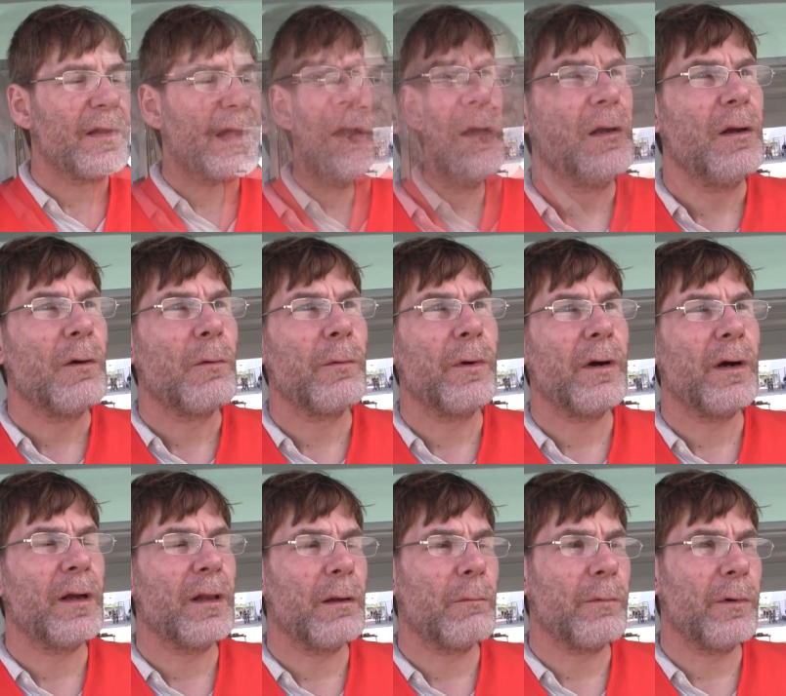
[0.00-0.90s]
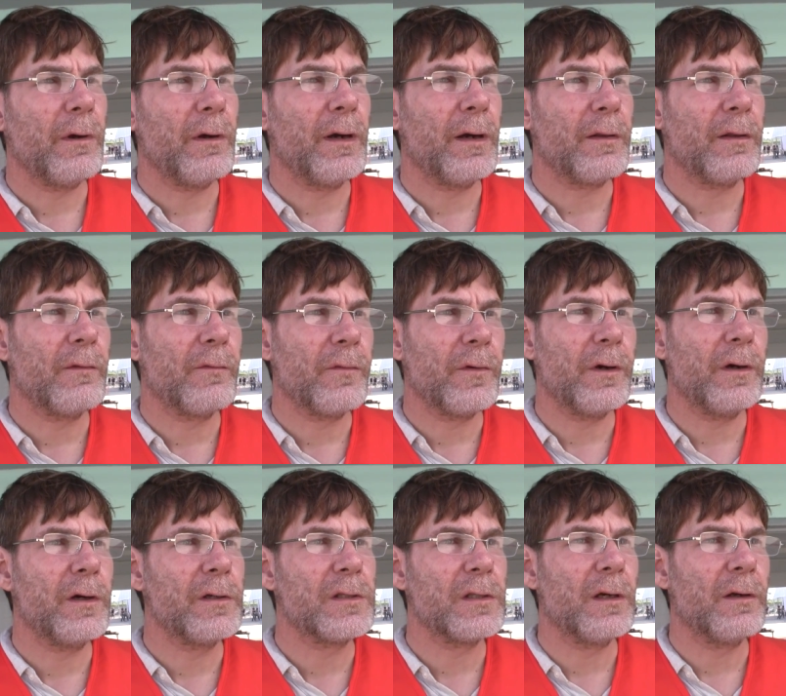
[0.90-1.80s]
That we're, on, we're at the
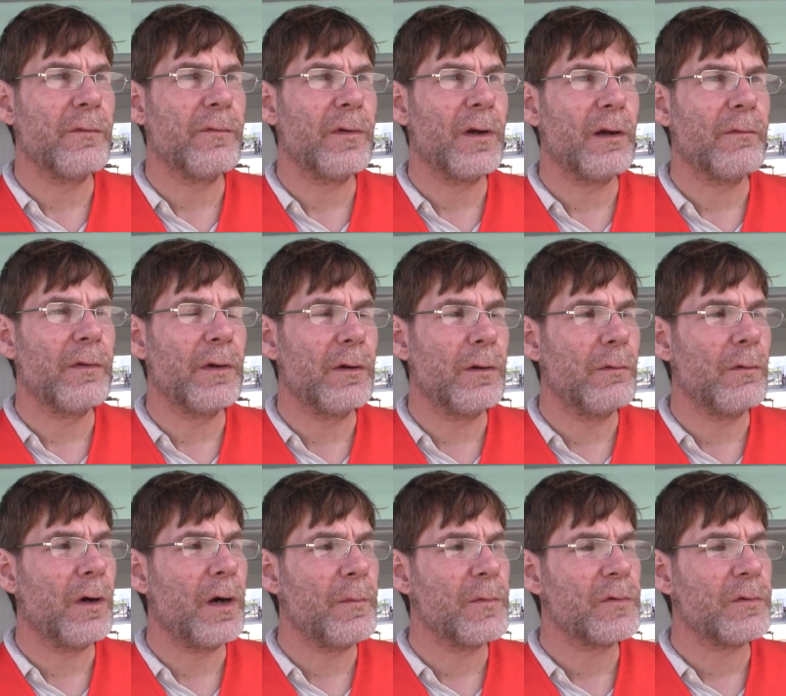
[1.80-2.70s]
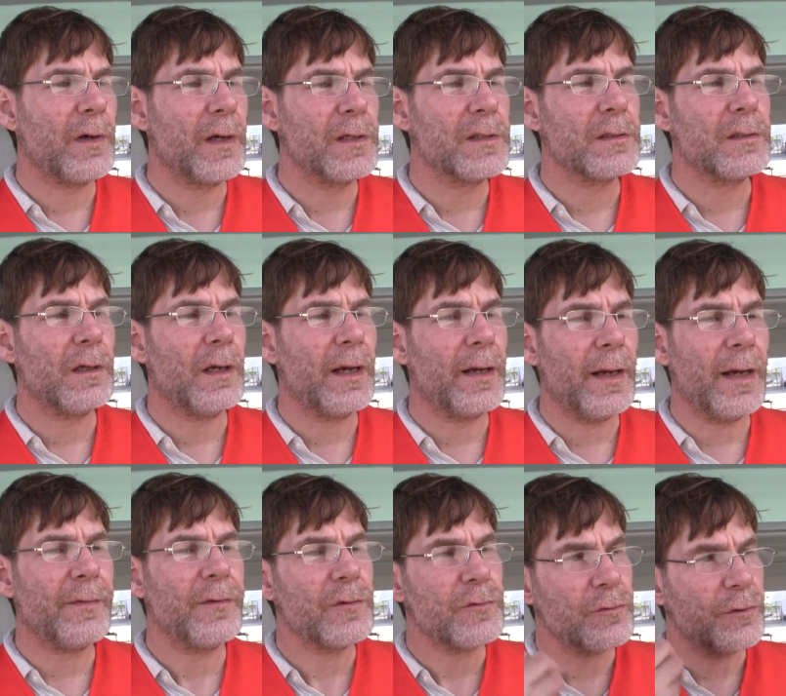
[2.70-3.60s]
verge of, of a new arms race
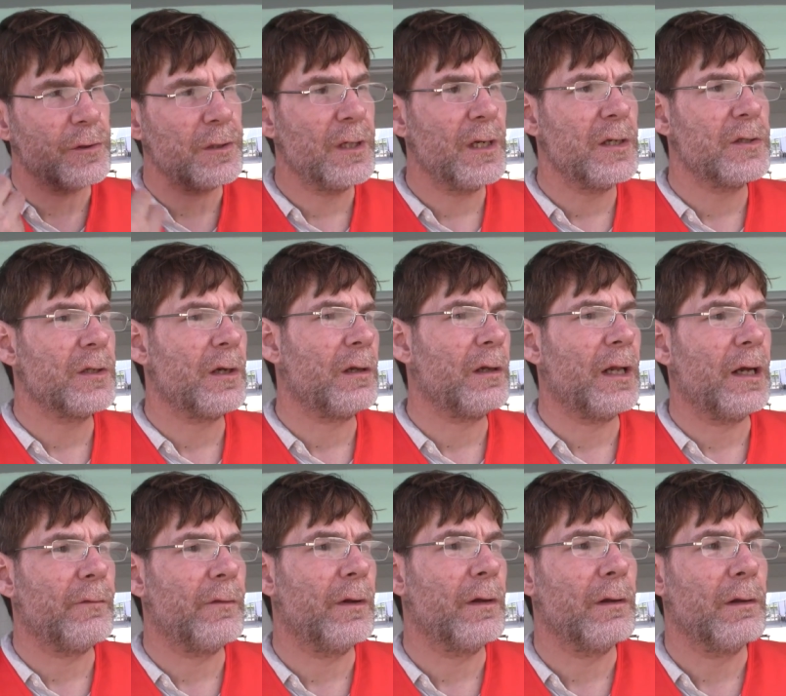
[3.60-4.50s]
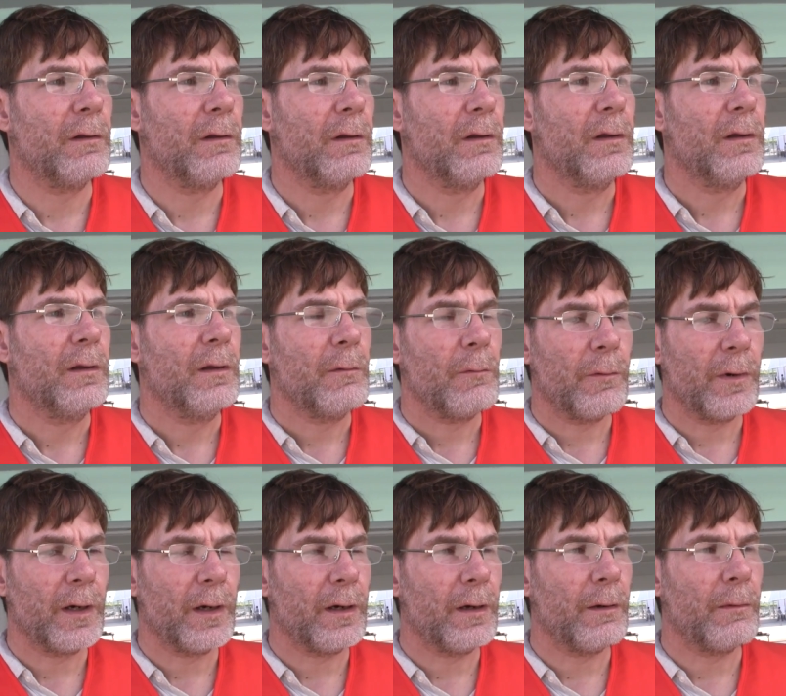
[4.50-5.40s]
at the strategic level,
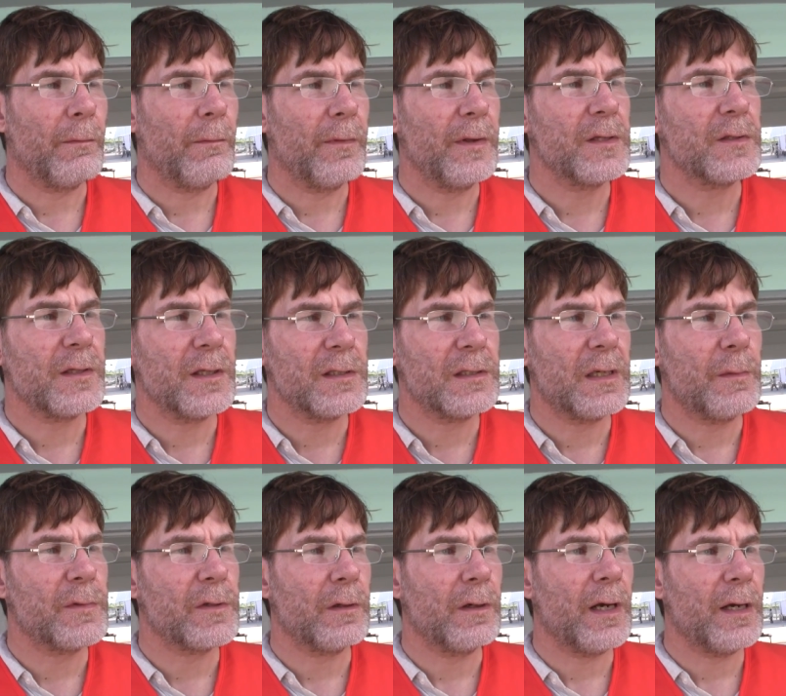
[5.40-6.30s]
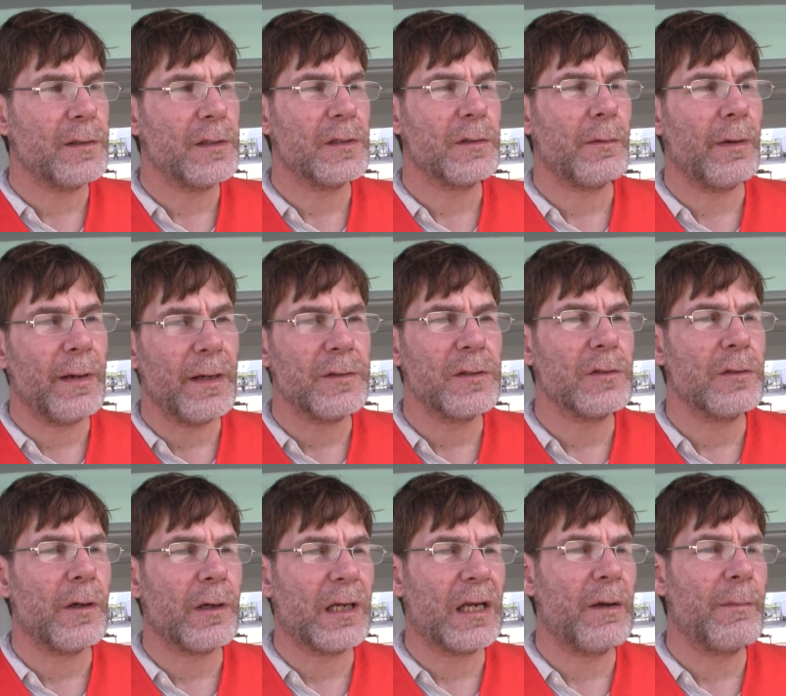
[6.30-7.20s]
where these systems are not just, we're not
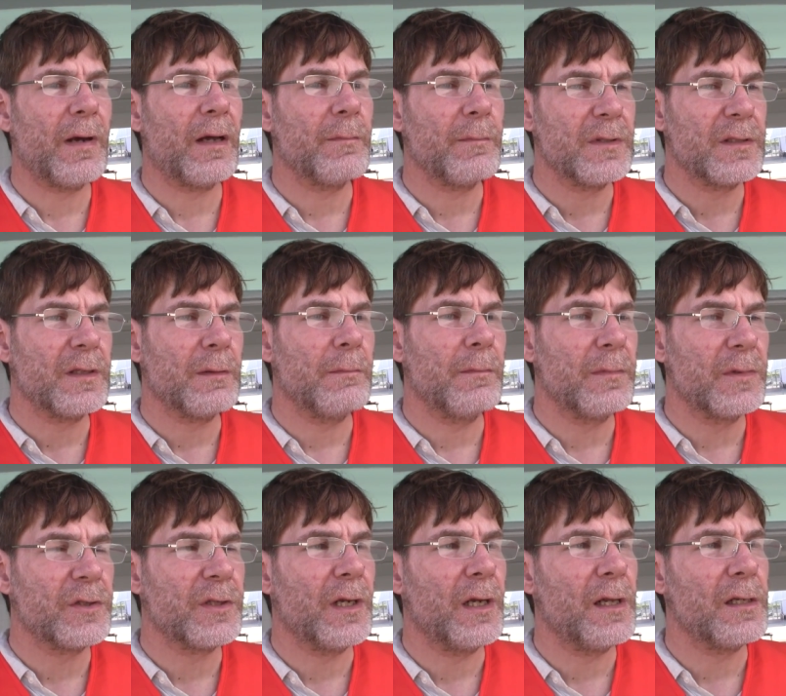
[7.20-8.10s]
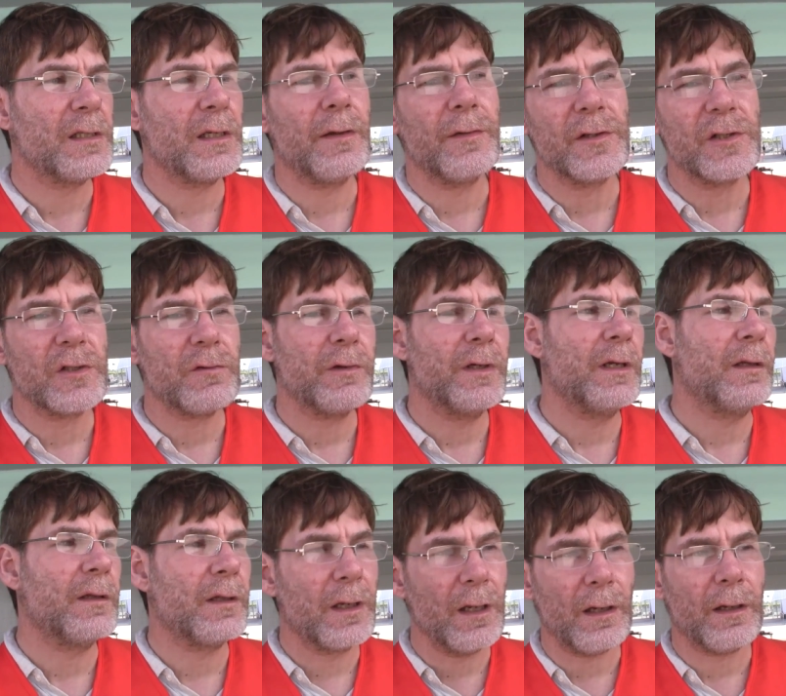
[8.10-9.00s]
just talking about machines on the
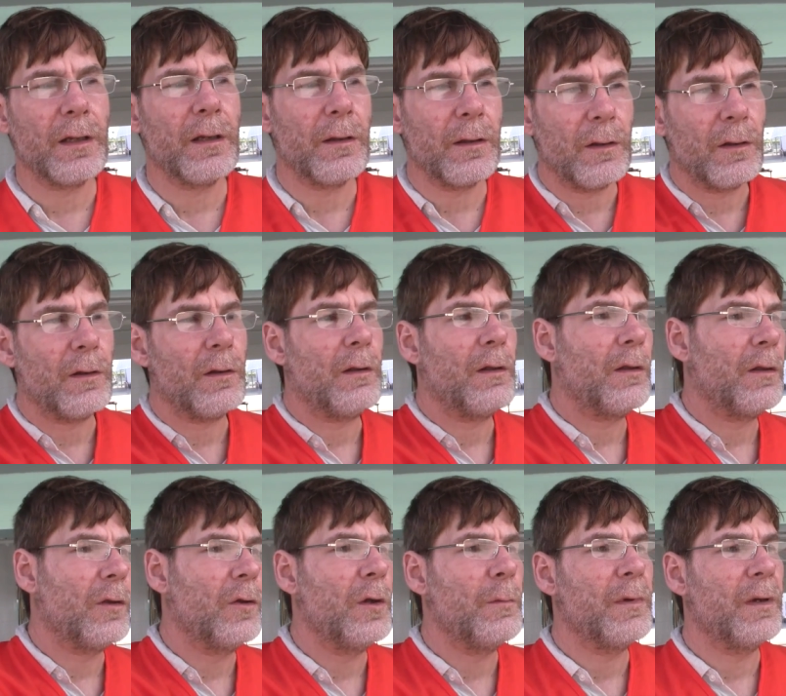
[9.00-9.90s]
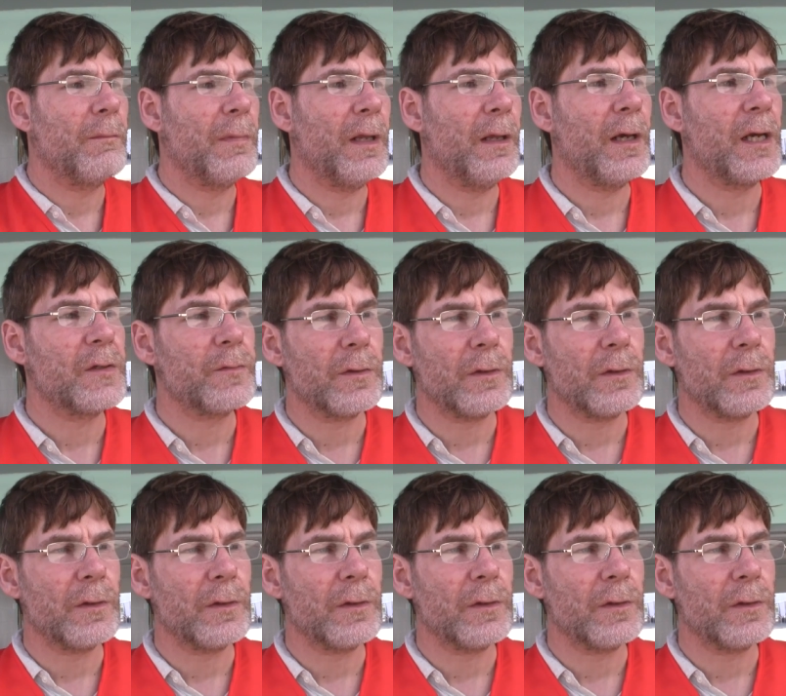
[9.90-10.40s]
street killing human beings.